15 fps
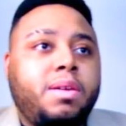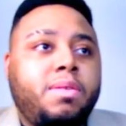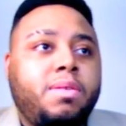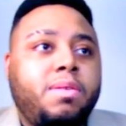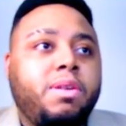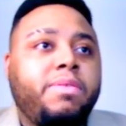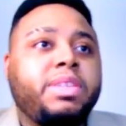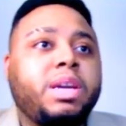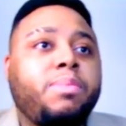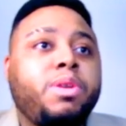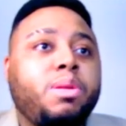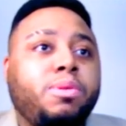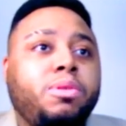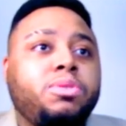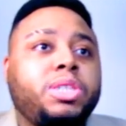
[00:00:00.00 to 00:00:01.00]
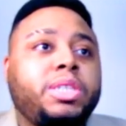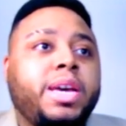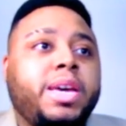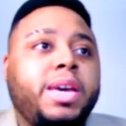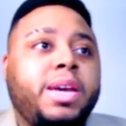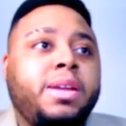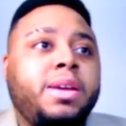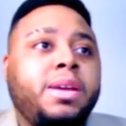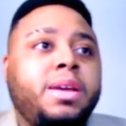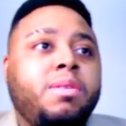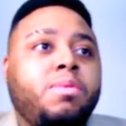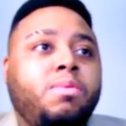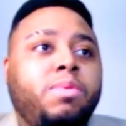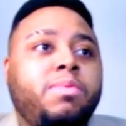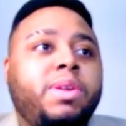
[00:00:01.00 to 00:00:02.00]
or every time we approach a decade,
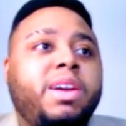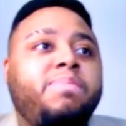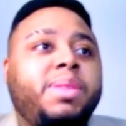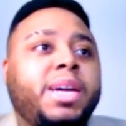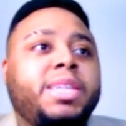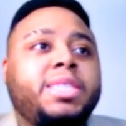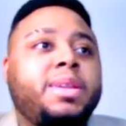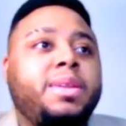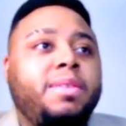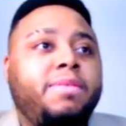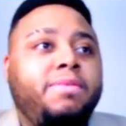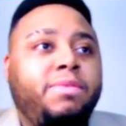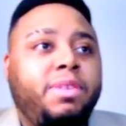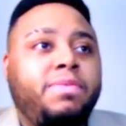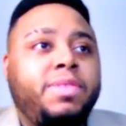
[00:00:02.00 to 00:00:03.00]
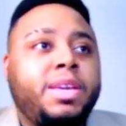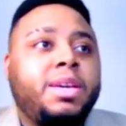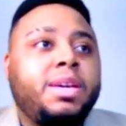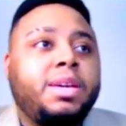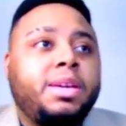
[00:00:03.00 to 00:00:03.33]
we would have planted 50